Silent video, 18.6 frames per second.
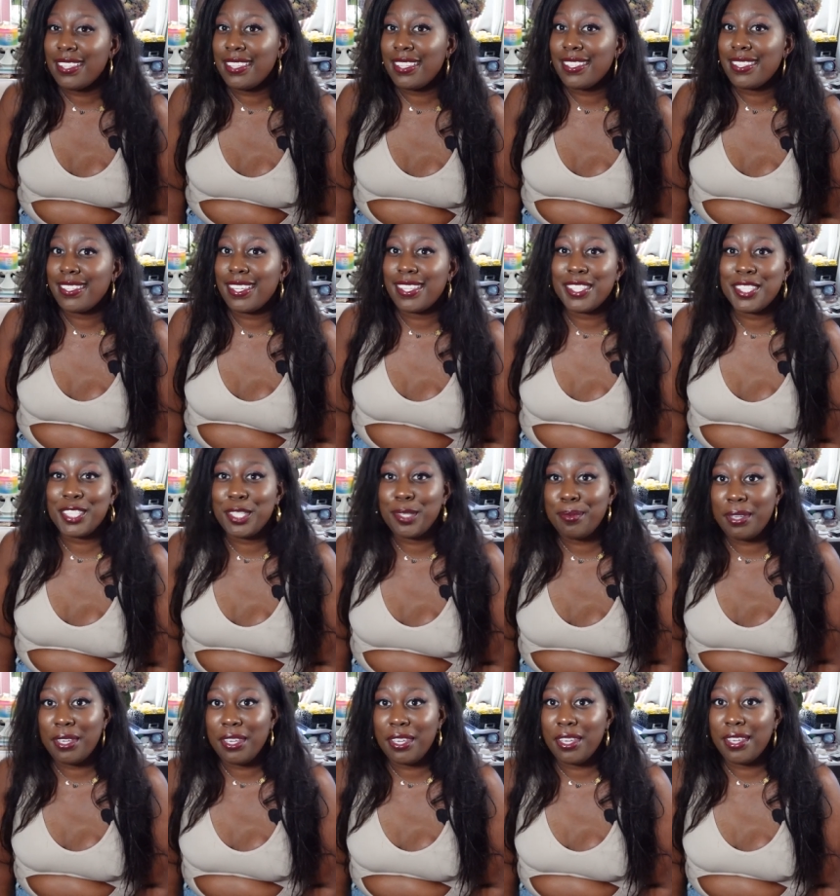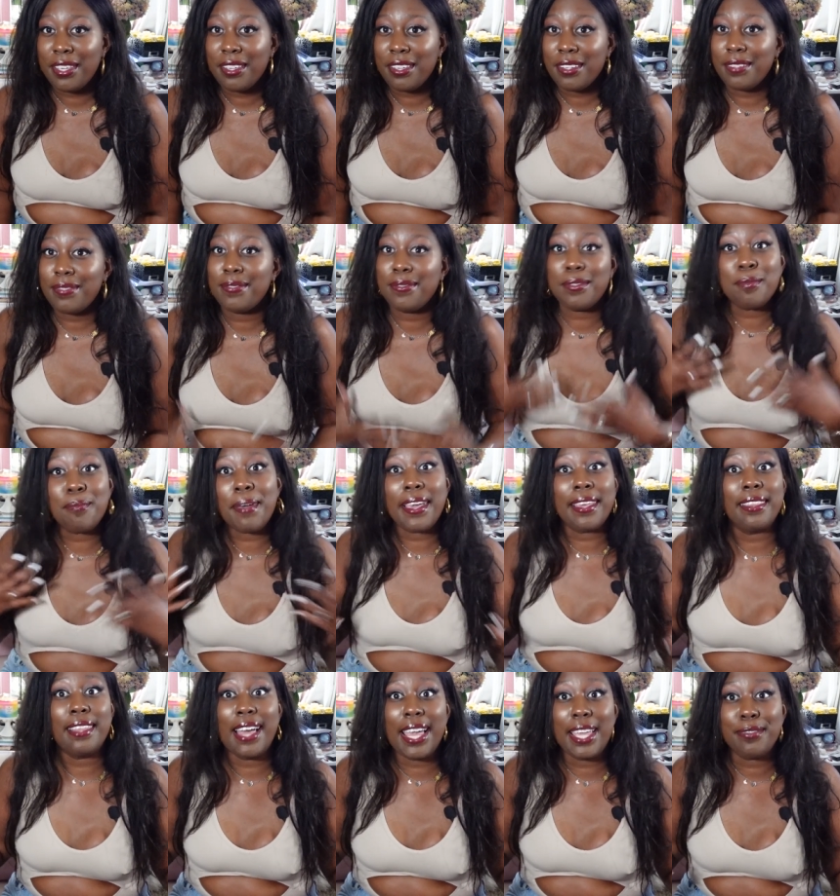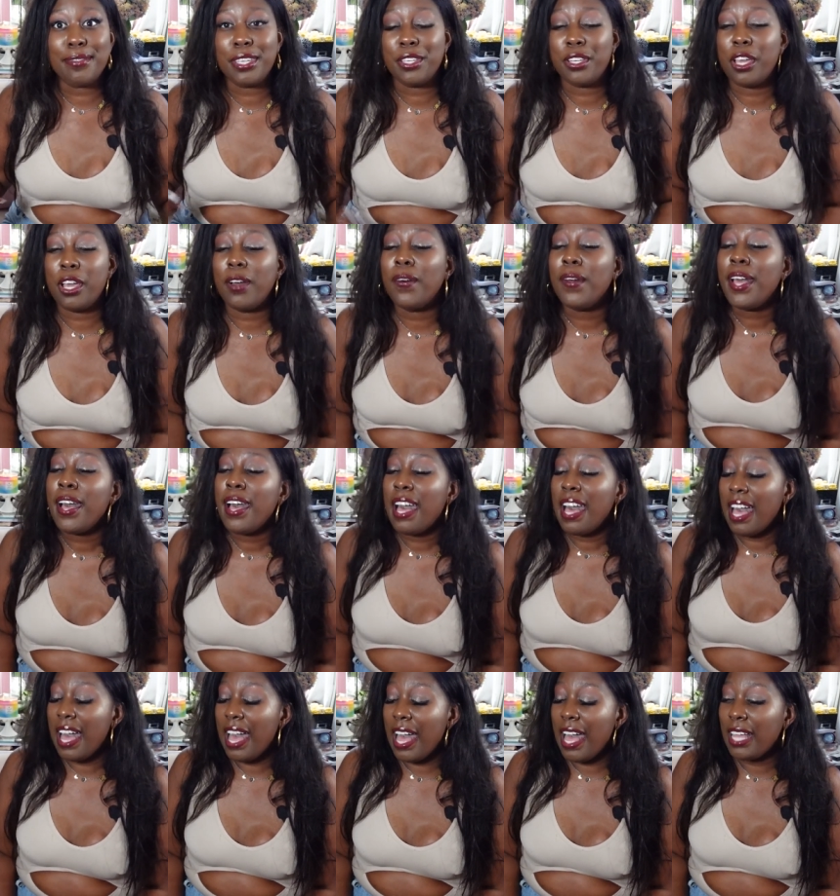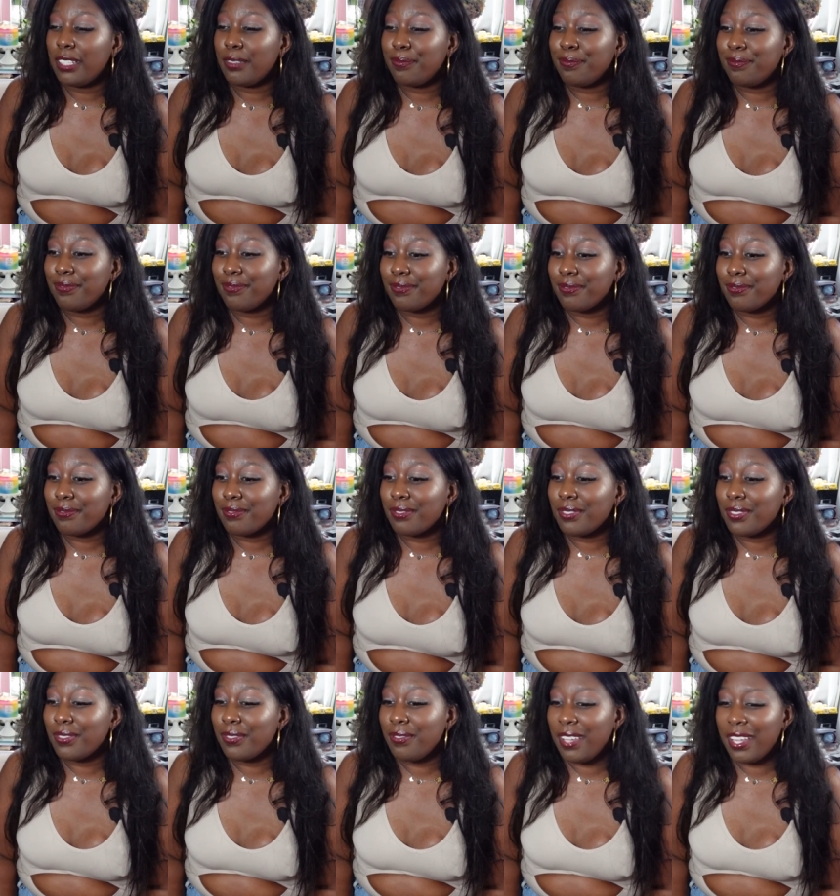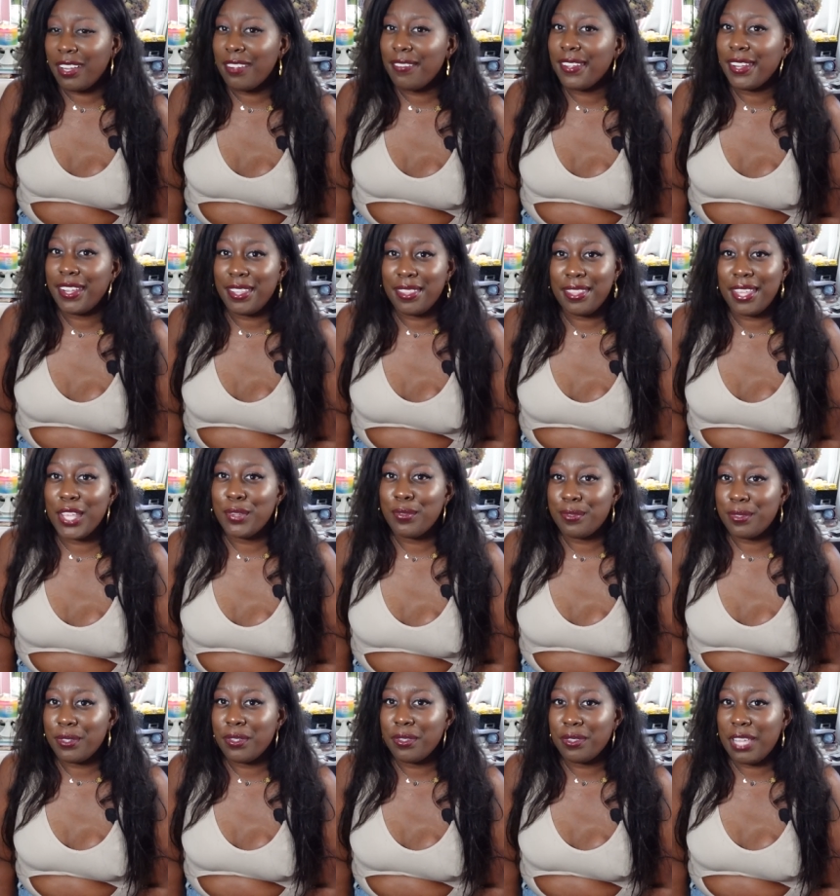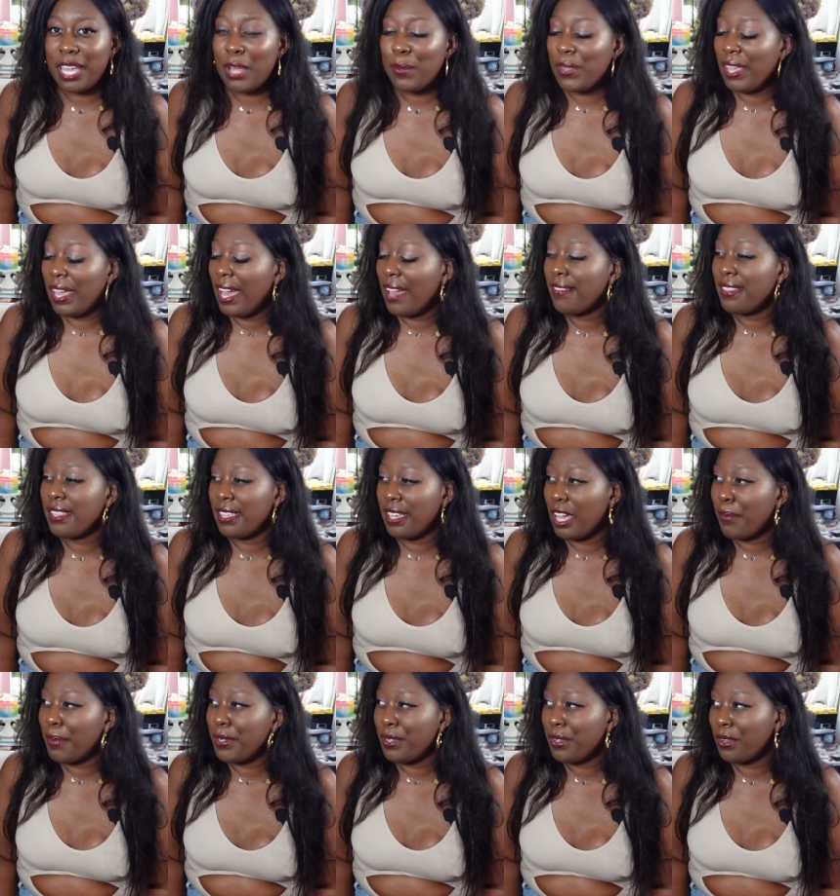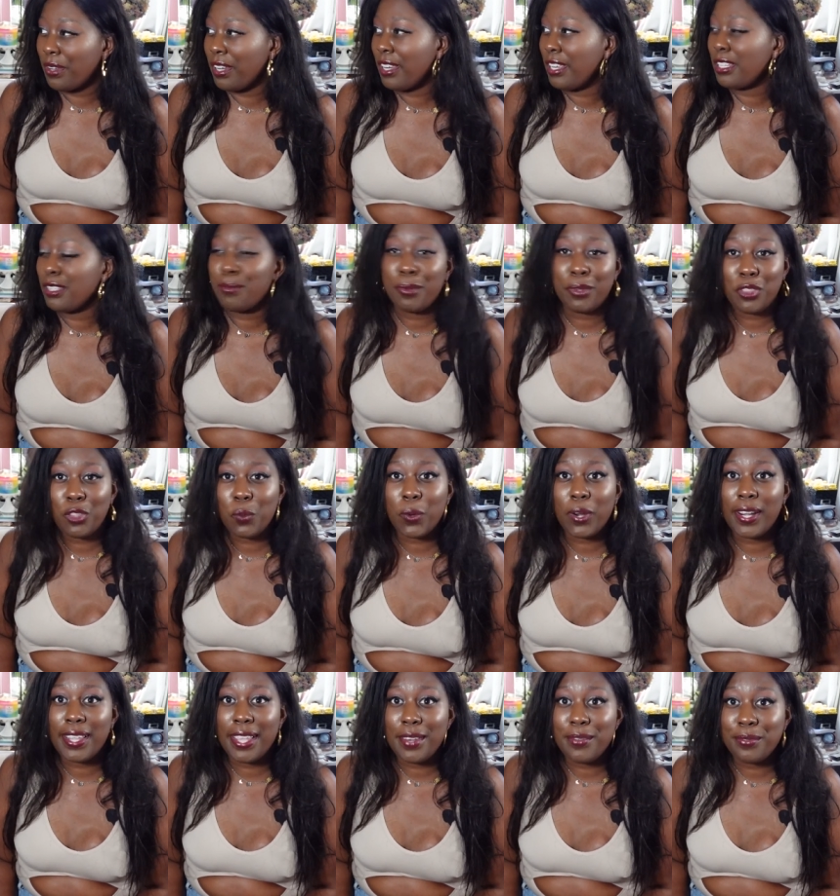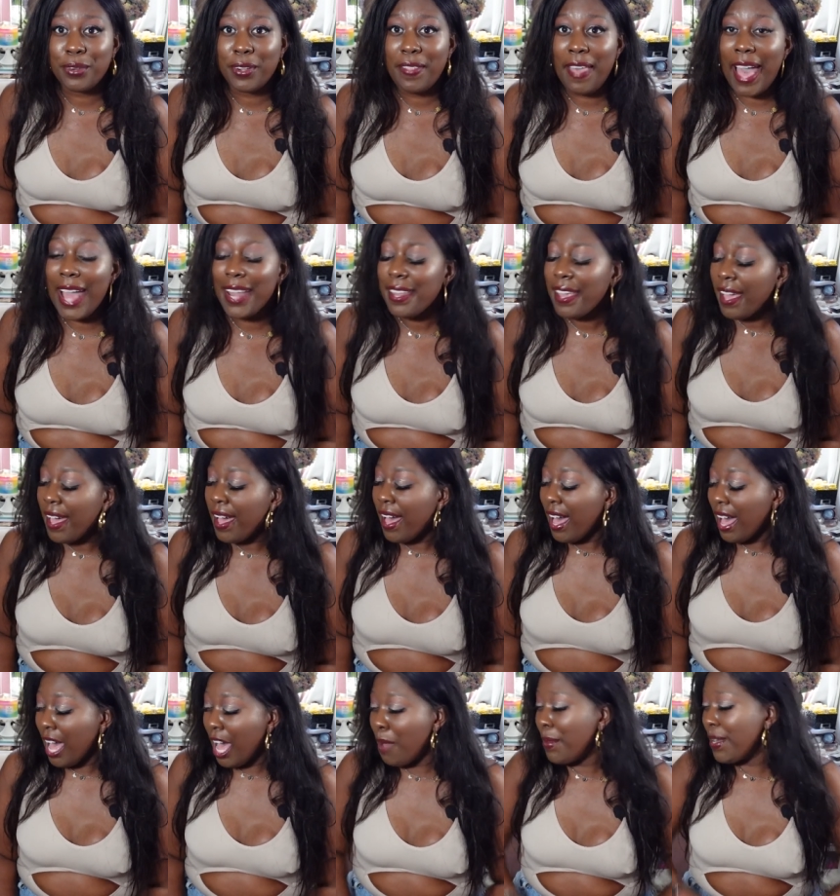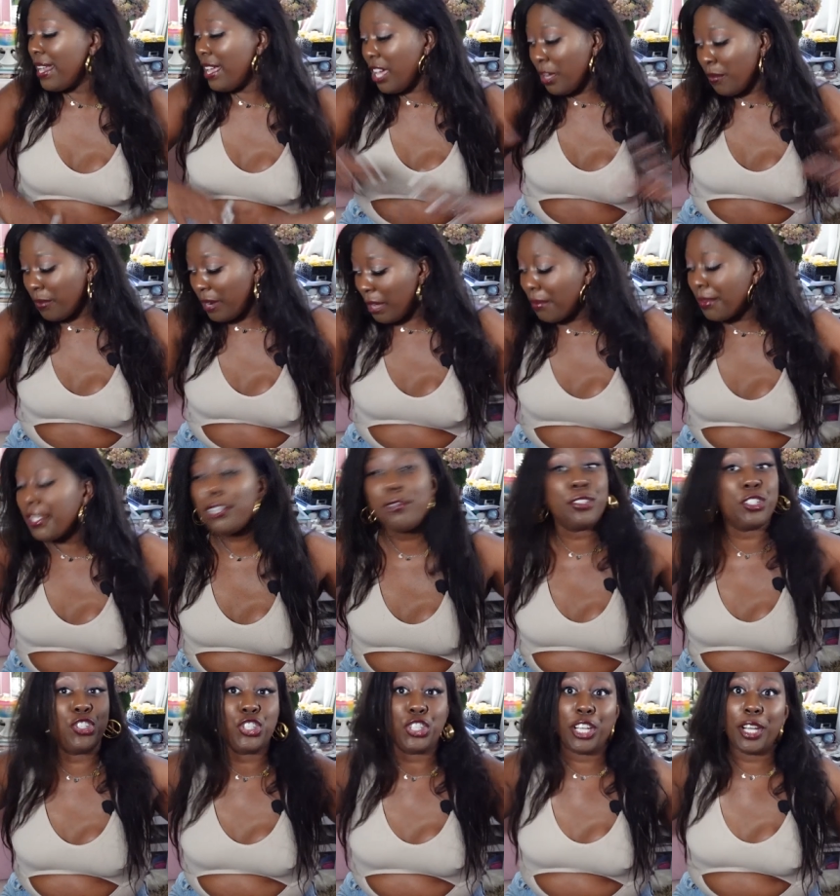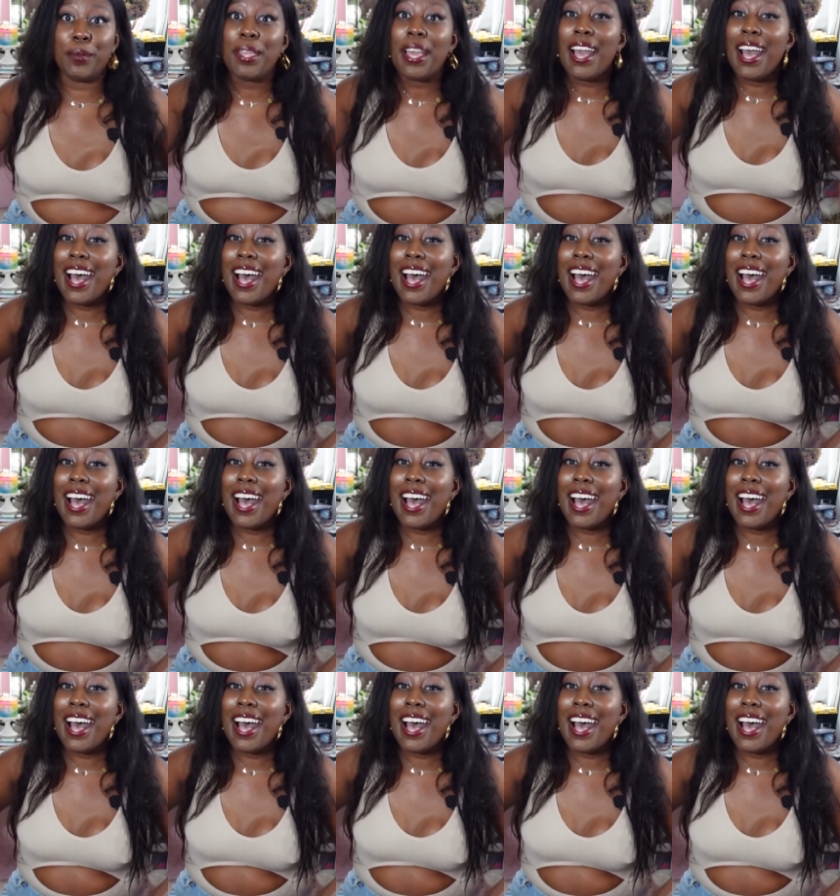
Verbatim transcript: this gets to be my life, you know. Very, very thankful that we had the opportunity to put the work in for that. But now I'm rambling for sure.